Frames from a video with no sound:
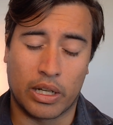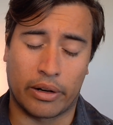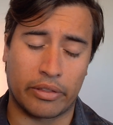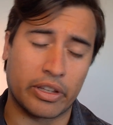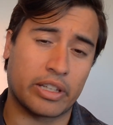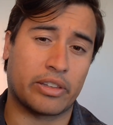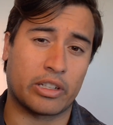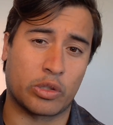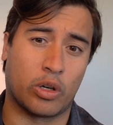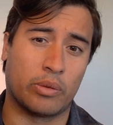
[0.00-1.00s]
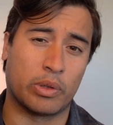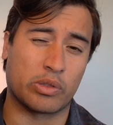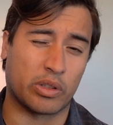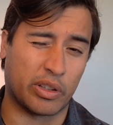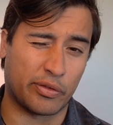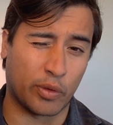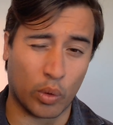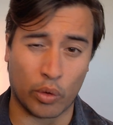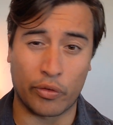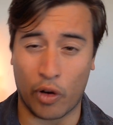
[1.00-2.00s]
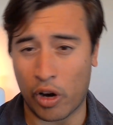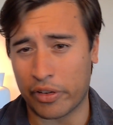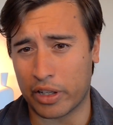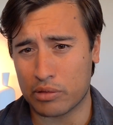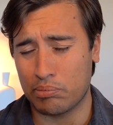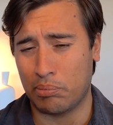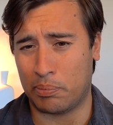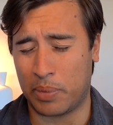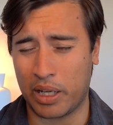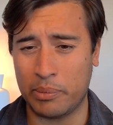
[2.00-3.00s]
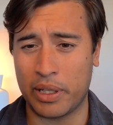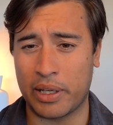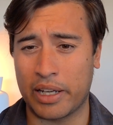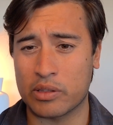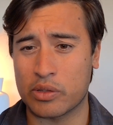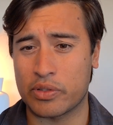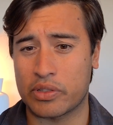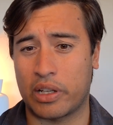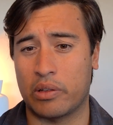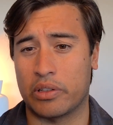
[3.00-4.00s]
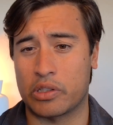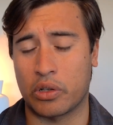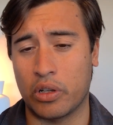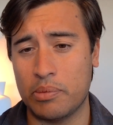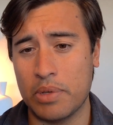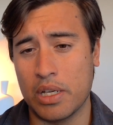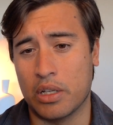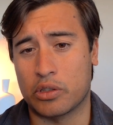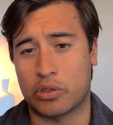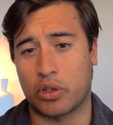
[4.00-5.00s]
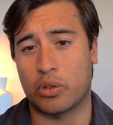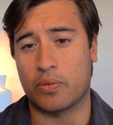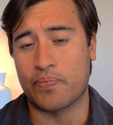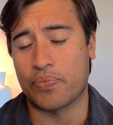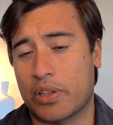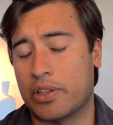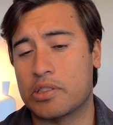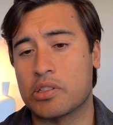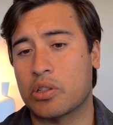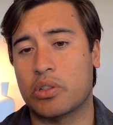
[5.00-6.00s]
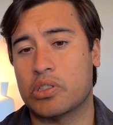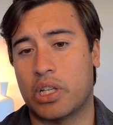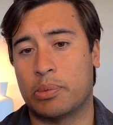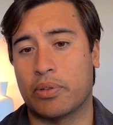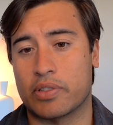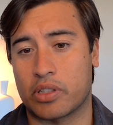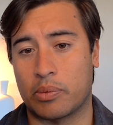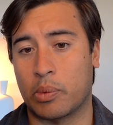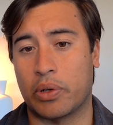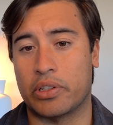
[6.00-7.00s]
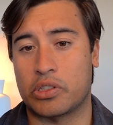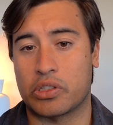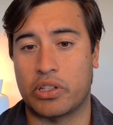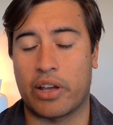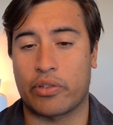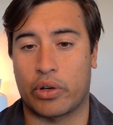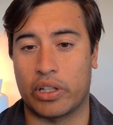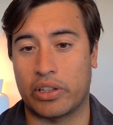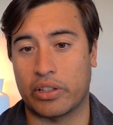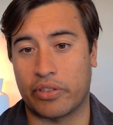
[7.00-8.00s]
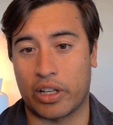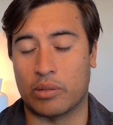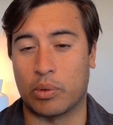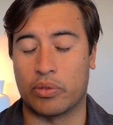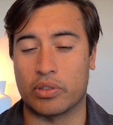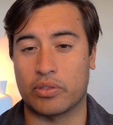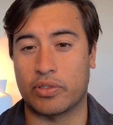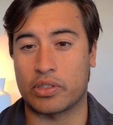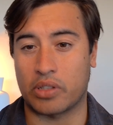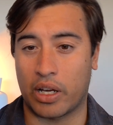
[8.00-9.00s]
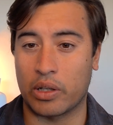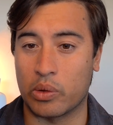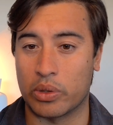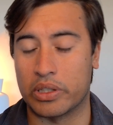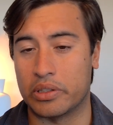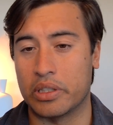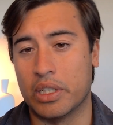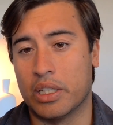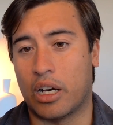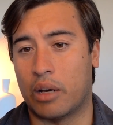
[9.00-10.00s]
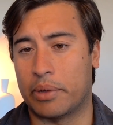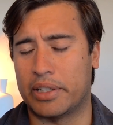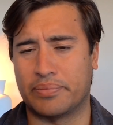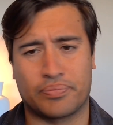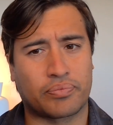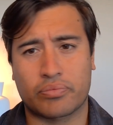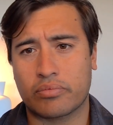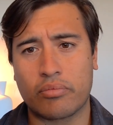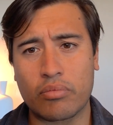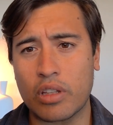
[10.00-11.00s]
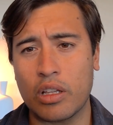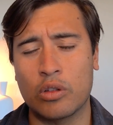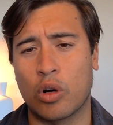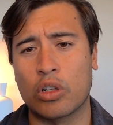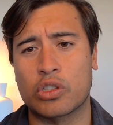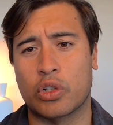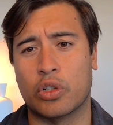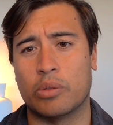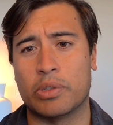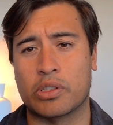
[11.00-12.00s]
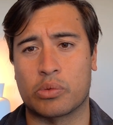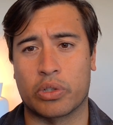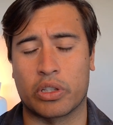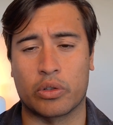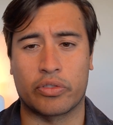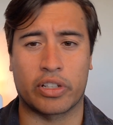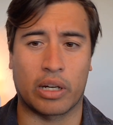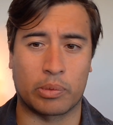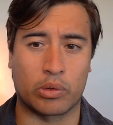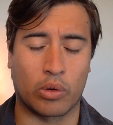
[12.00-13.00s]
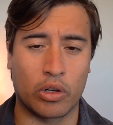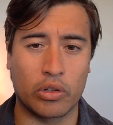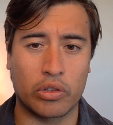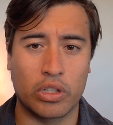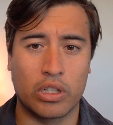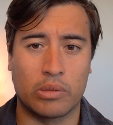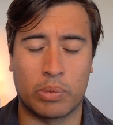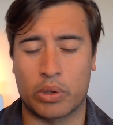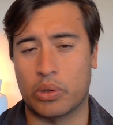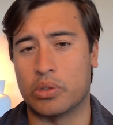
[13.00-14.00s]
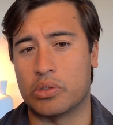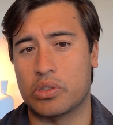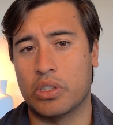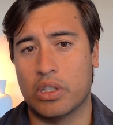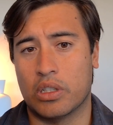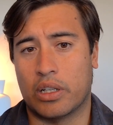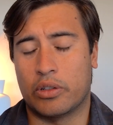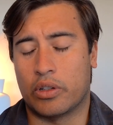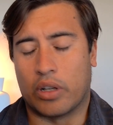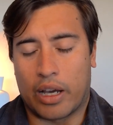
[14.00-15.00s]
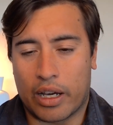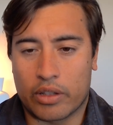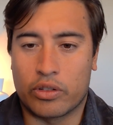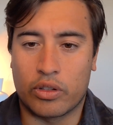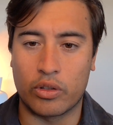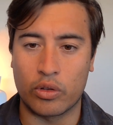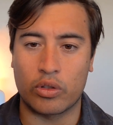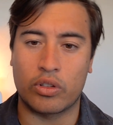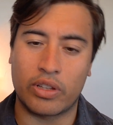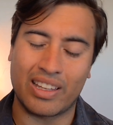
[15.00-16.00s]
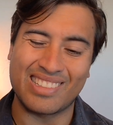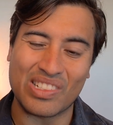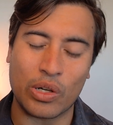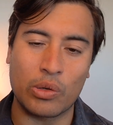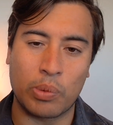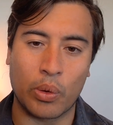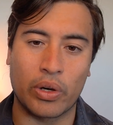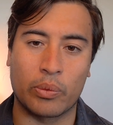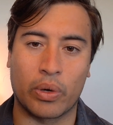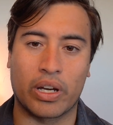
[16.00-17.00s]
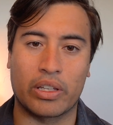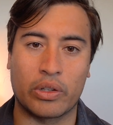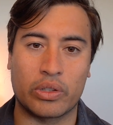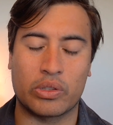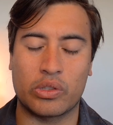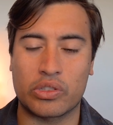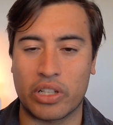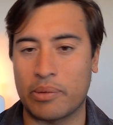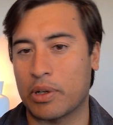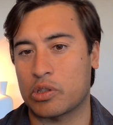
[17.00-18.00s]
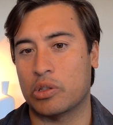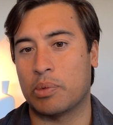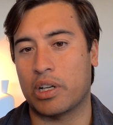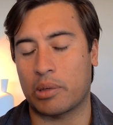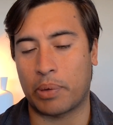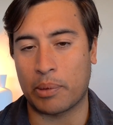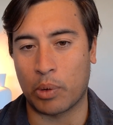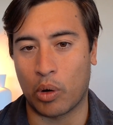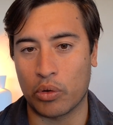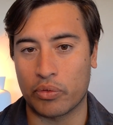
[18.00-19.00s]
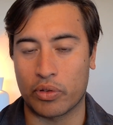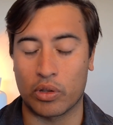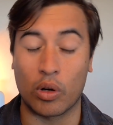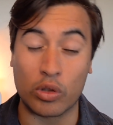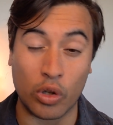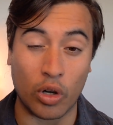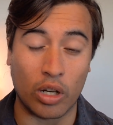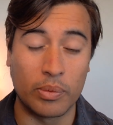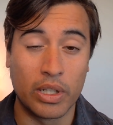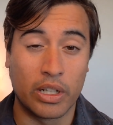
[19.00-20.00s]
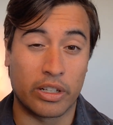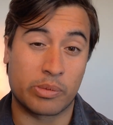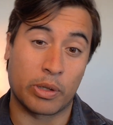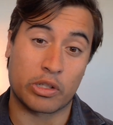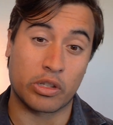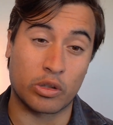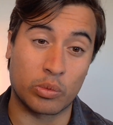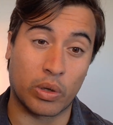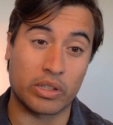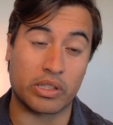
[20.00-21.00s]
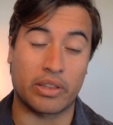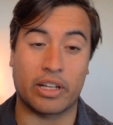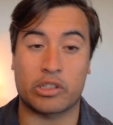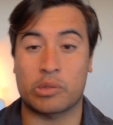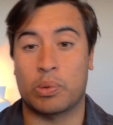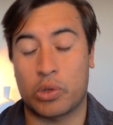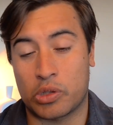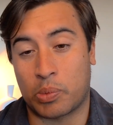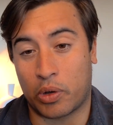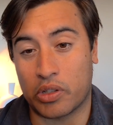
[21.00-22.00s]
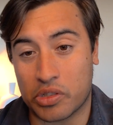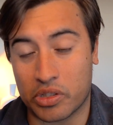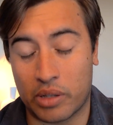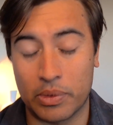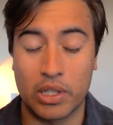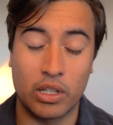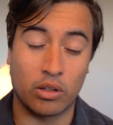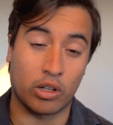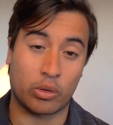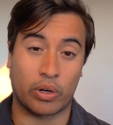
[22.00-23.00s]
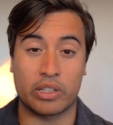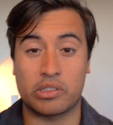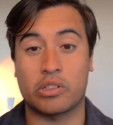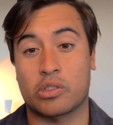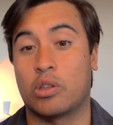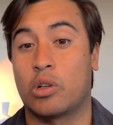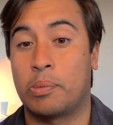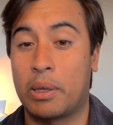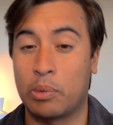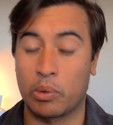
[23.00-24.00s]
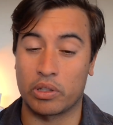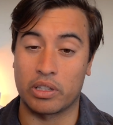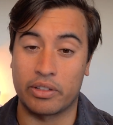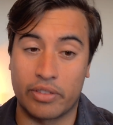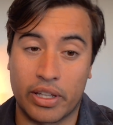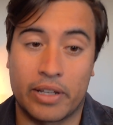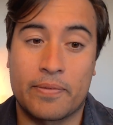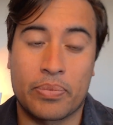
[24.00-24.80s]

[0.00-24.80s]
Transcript: and I think at that time there was only 4 or 5 houses for sale at the time. So this is a good example of a suburb where there's just never anything available for sale. And I mean, longer term, this is really good for capital growth, because there is no point where you see much on the market. People hold them for a long time, especially good ones, and that just pushes prices up like crazy because a lot of people want to live there.